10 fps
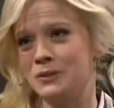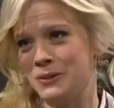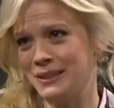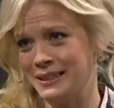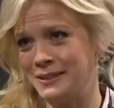
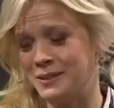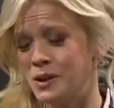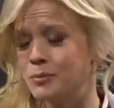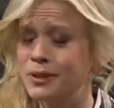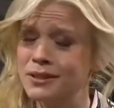So
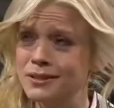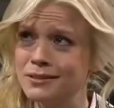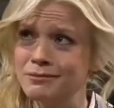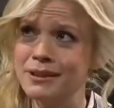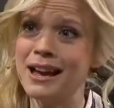let's now
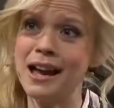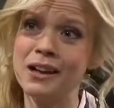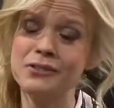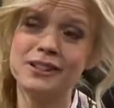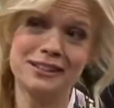move on
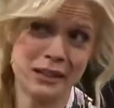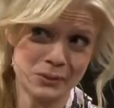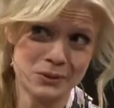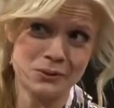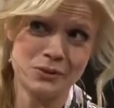to
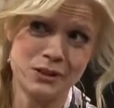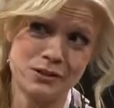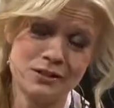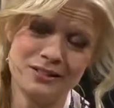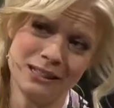what
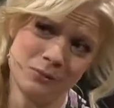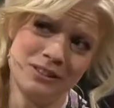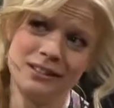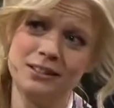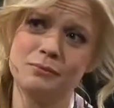
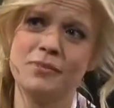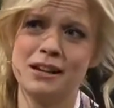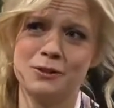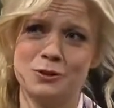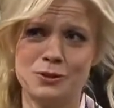ideas
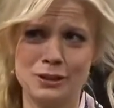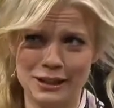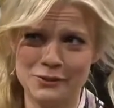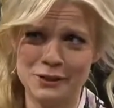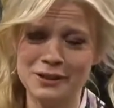could be in
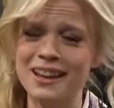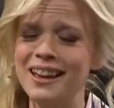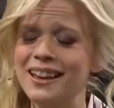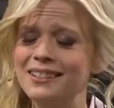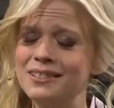this update.
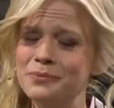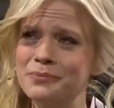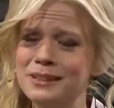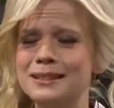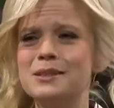Now, obviously, we've
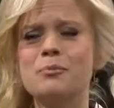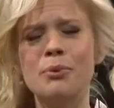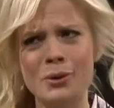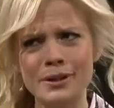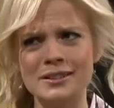seen
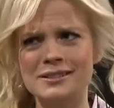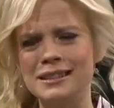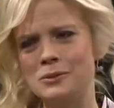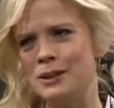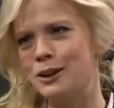some
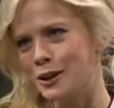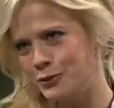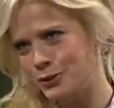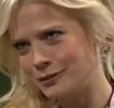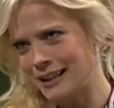things from this
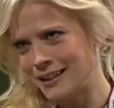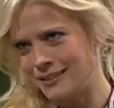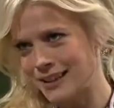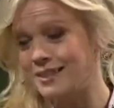update, and I think